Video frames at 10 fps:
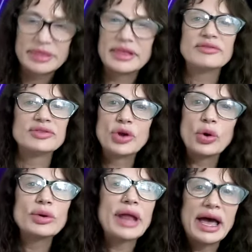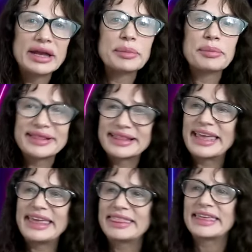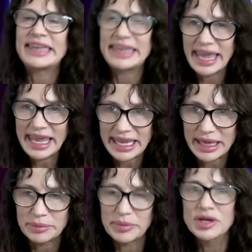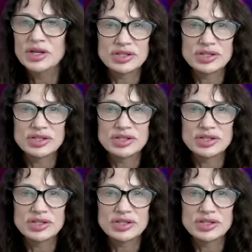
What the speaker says: They've known how to play the game